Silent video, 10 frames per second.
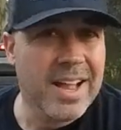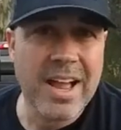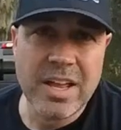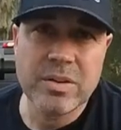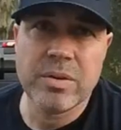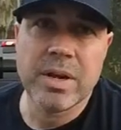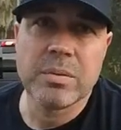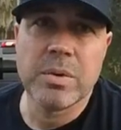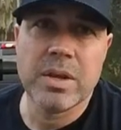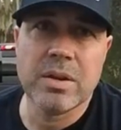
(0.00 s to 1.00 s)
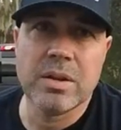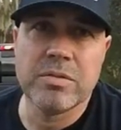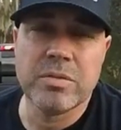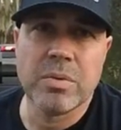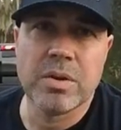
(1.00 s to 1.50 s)
highly recommend it
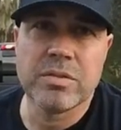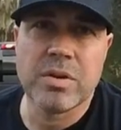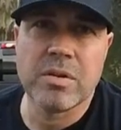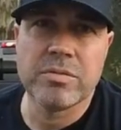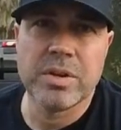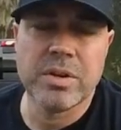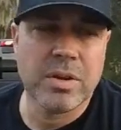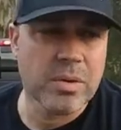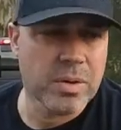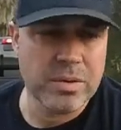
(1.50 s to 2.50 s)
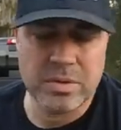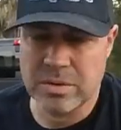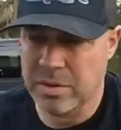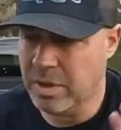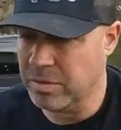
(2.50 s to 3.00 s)
if you want to start video and
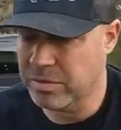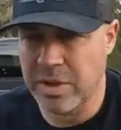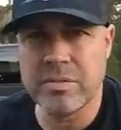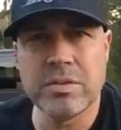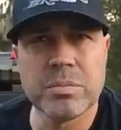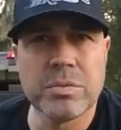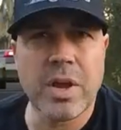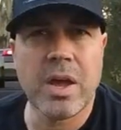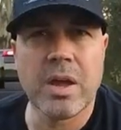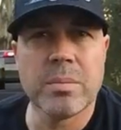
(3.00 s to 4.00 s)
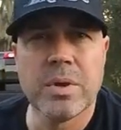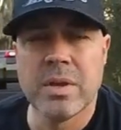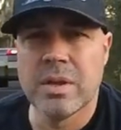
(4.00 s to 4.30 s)
it'll save you some time.